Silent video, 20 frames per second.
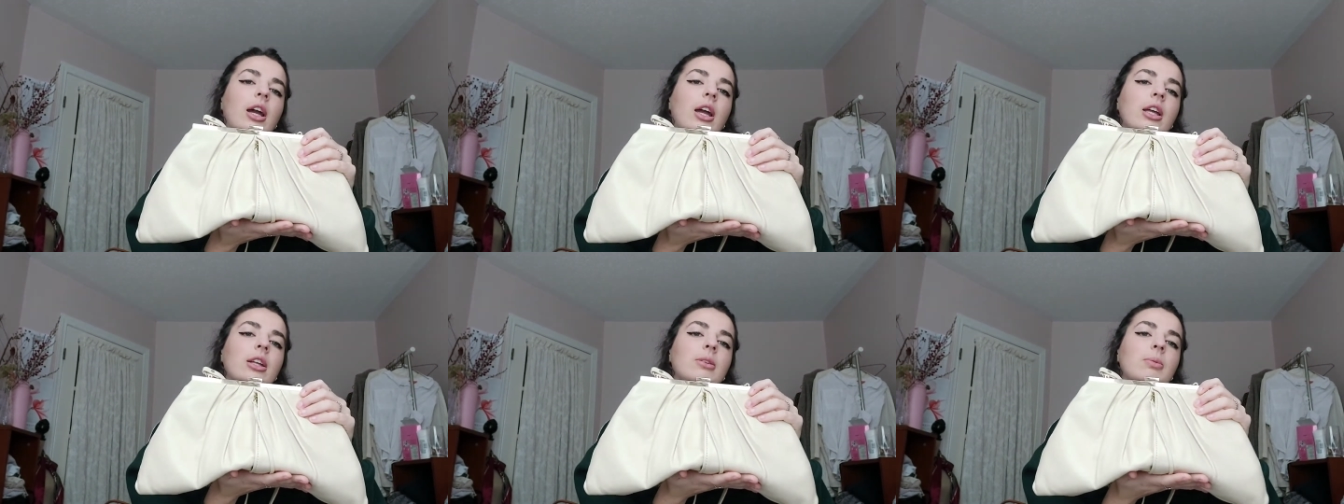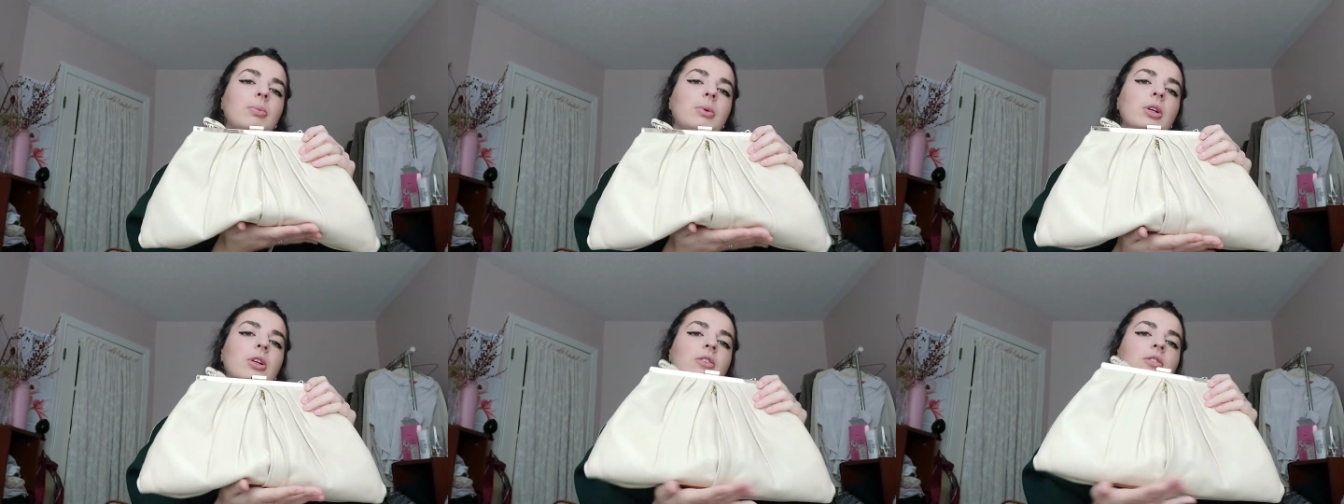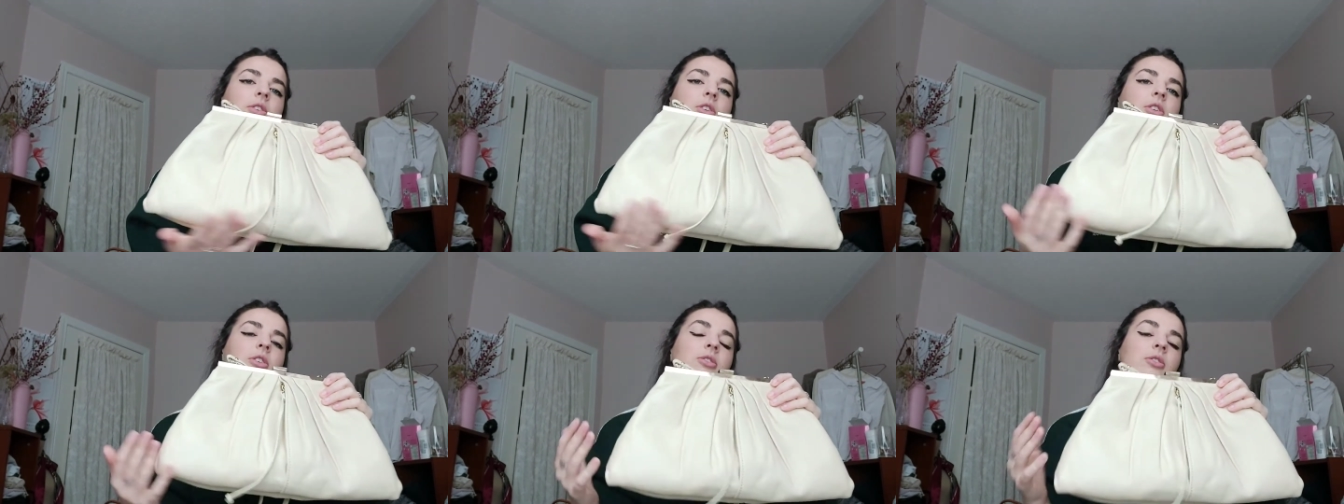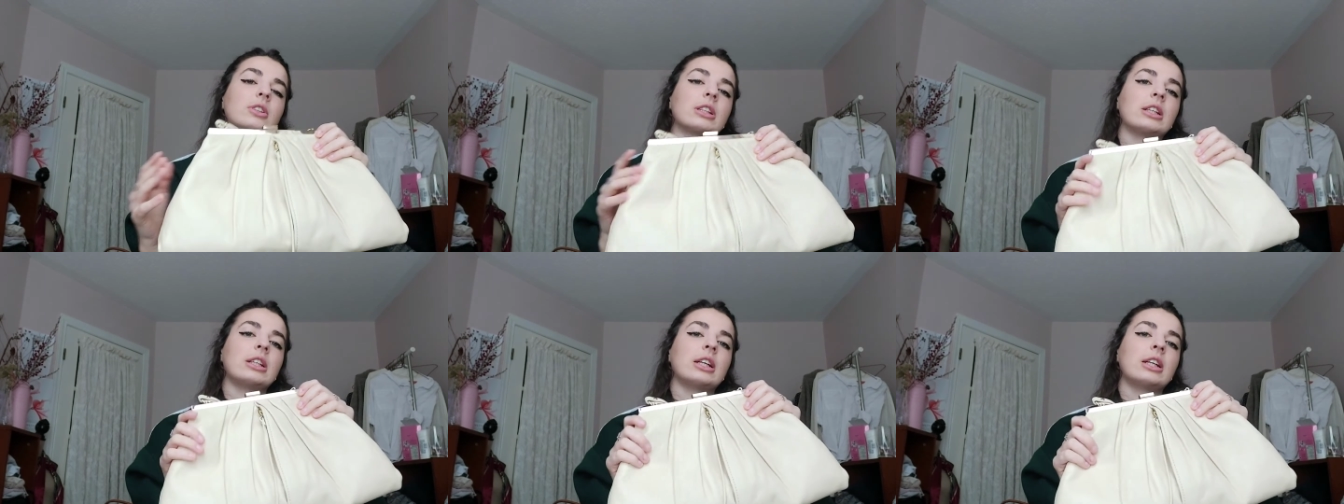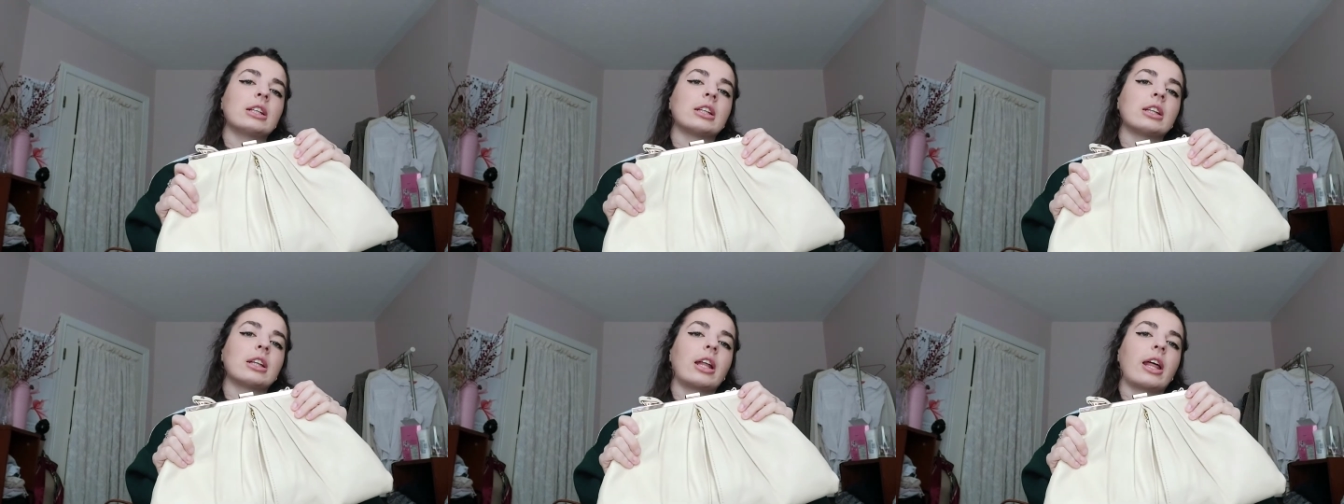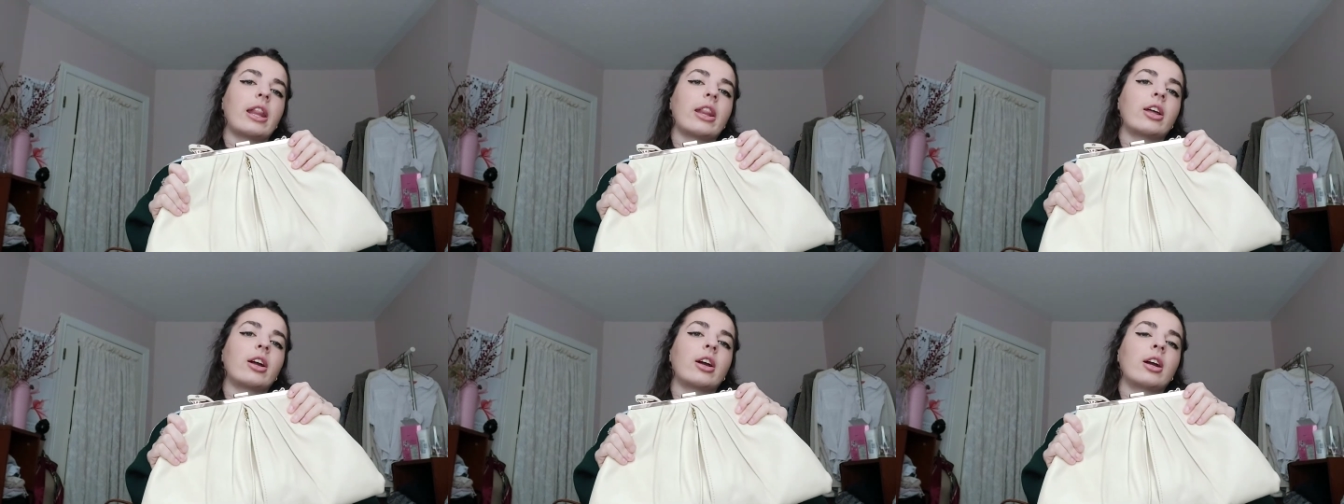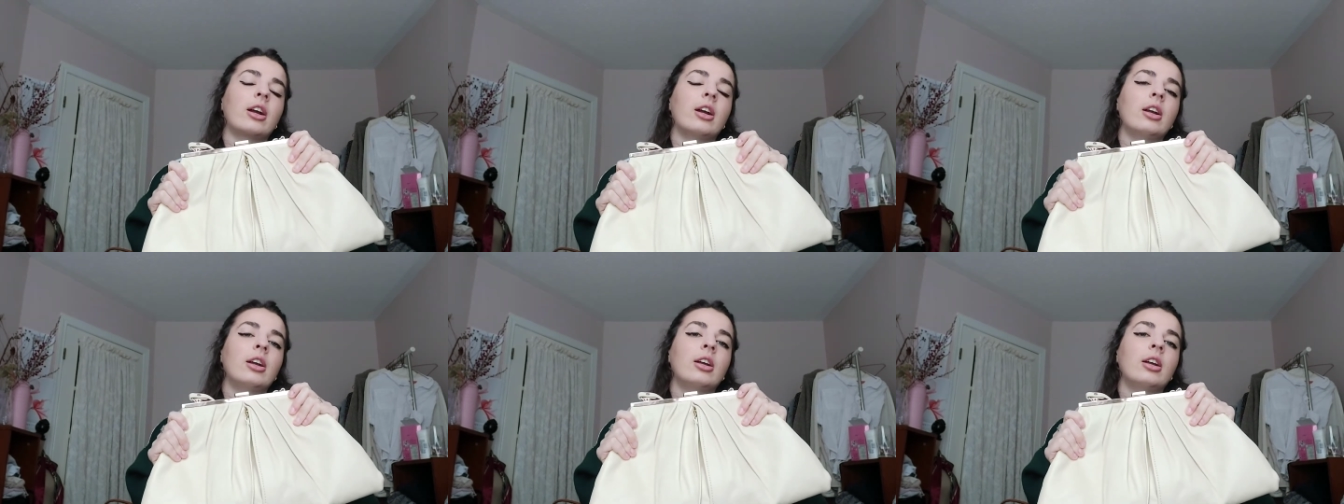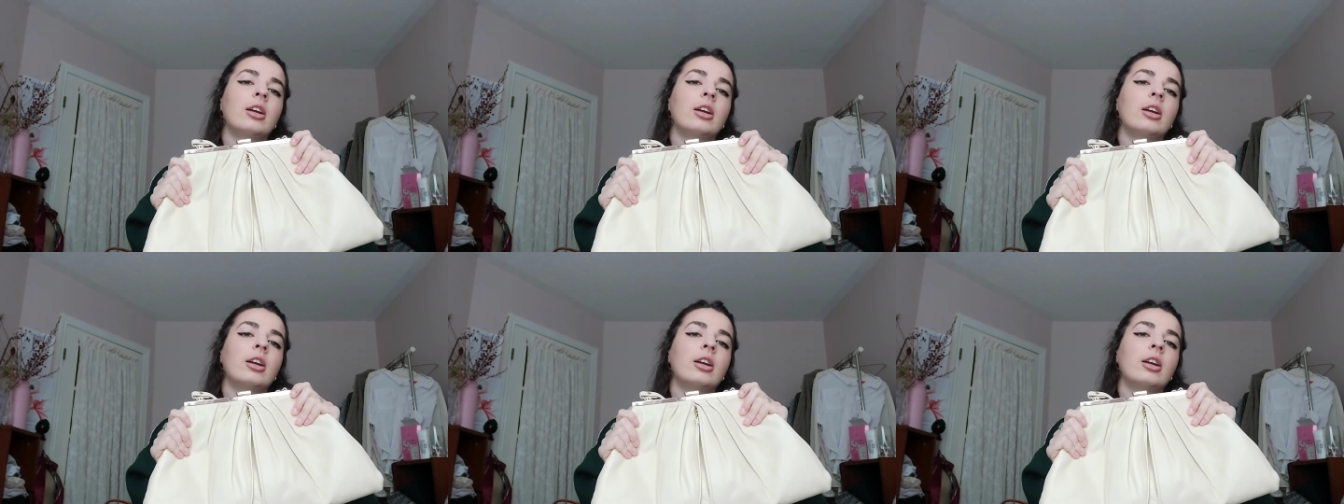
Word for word: It's beautiful. Really nice leather